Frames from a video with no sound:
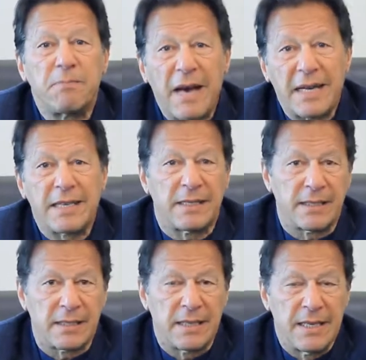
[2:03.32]

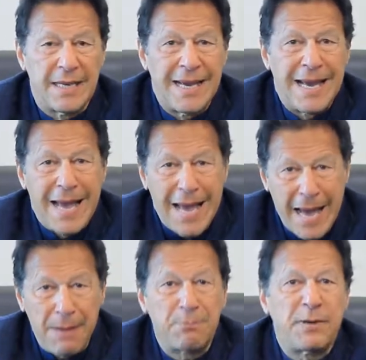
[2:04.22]
barriers
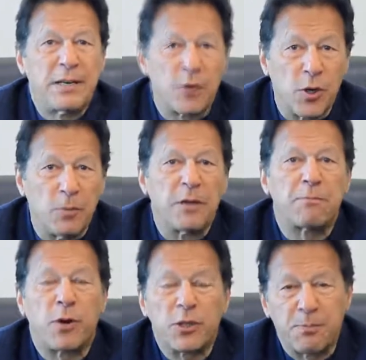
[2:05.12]
hampering global
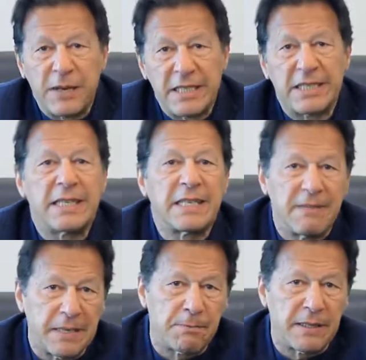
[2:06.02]
prosperity and
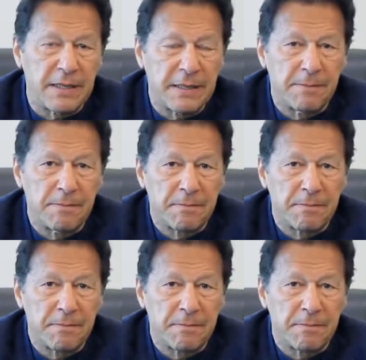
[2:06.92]
development.